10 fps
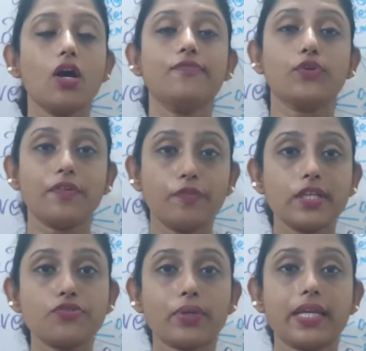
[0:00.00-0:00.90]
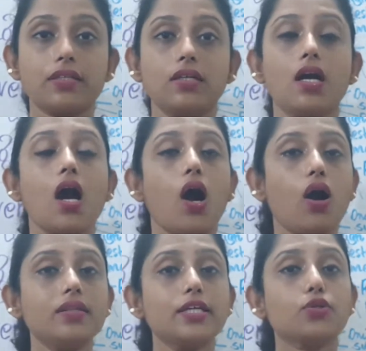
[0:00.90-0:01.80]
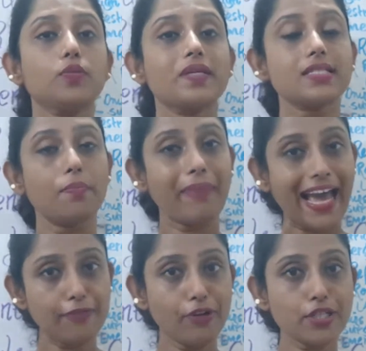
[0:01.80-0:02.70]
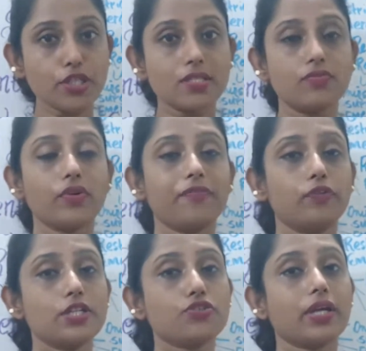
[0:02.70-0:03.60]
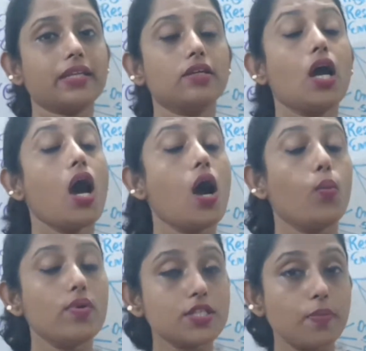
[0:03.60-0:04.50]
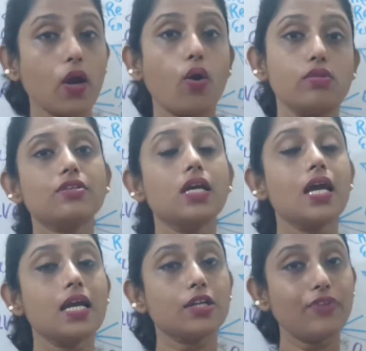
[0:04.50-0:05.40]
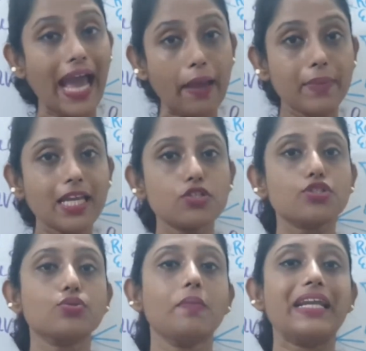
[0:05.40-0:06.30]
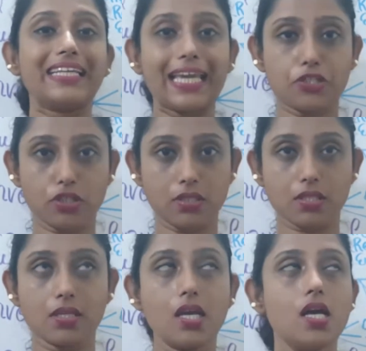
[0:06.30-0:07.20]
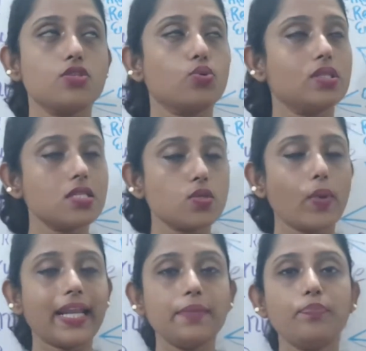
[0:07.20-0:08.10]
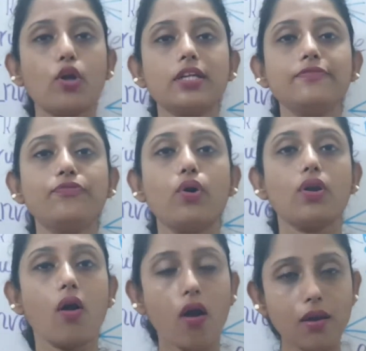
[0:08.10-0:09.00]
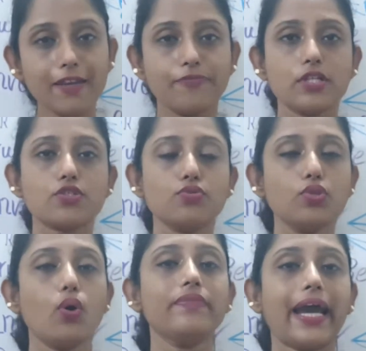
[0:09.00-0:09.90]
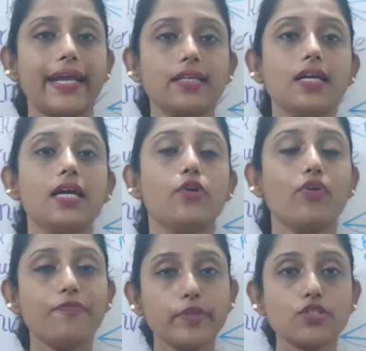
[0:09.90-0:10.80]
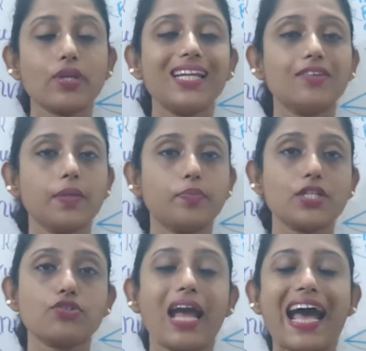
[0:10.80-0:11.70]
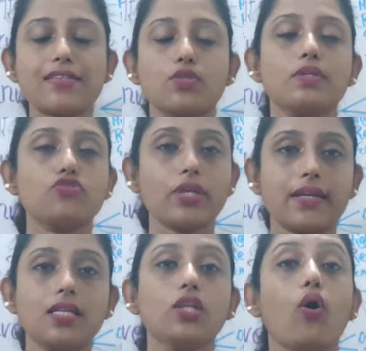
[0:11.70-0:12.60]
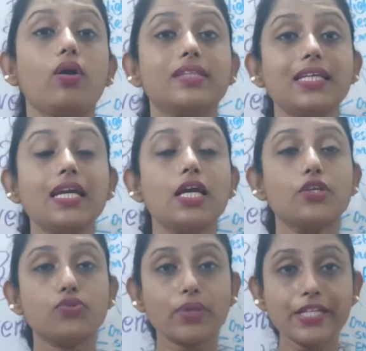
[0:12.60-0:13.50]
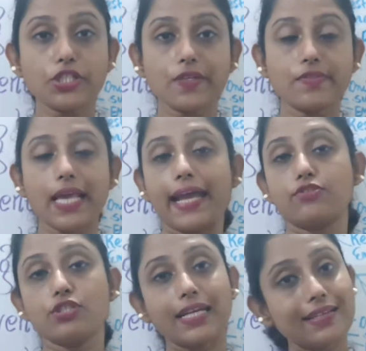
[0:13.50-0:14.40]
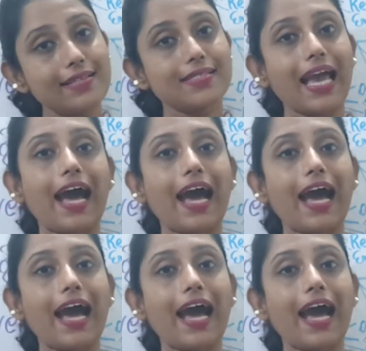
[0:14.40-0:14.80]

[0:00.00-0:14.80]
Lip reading: of the refrigerator, or there could be some malfunctions in the refrigerator which may also damage to the medications. So this is very important for all of us to know that refrigerator temperature has to be checked in all the 3 shifts, and checklist